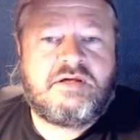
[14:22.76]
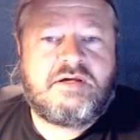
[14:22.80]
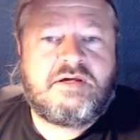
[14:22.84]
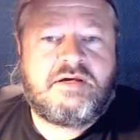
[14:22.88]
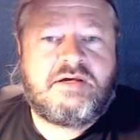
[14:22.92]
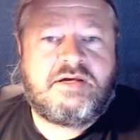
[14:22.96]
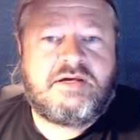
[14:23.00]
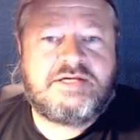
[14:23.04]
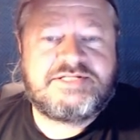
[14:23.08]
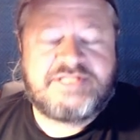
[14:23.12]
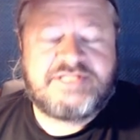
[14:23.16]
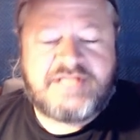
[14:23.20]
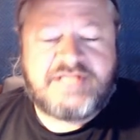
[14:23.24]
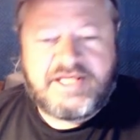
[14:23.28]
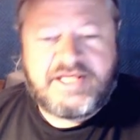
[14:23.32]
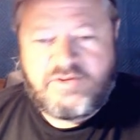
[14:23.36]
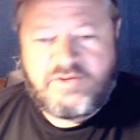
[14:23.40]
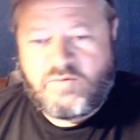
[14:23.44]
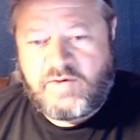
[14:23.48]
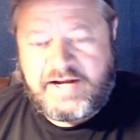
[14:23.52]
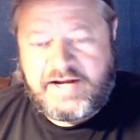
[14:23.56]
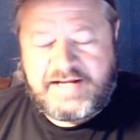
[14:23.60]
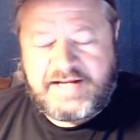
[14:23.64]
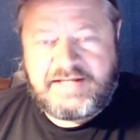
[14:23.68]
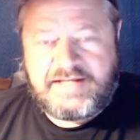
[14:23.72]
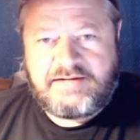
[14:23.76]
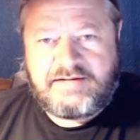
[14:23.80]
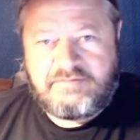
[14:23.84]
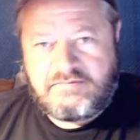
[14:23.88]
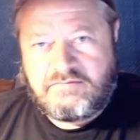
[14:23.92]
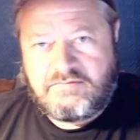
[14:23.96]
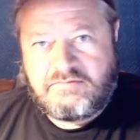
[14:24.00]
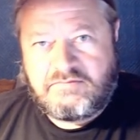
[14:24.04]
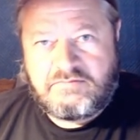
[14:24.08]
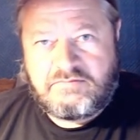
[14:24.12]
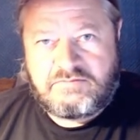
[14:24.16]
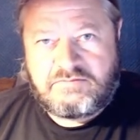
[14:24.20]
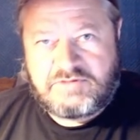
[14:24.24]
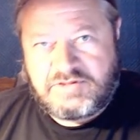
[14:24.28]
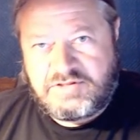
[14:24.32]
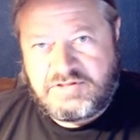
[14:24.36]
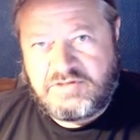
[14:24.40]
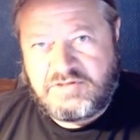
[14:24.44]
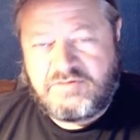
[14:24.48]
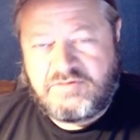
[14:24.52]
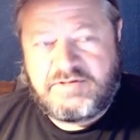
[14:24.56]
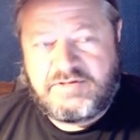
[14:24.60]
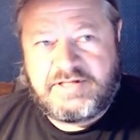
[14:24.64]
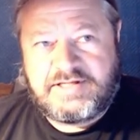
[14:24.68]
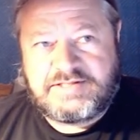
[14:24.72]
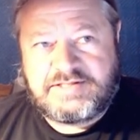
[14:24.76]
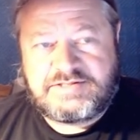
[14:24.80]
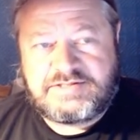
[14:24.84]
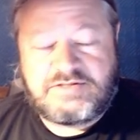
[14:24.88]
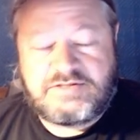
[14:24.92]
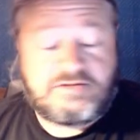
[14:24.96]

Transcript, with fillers: is another way to do this.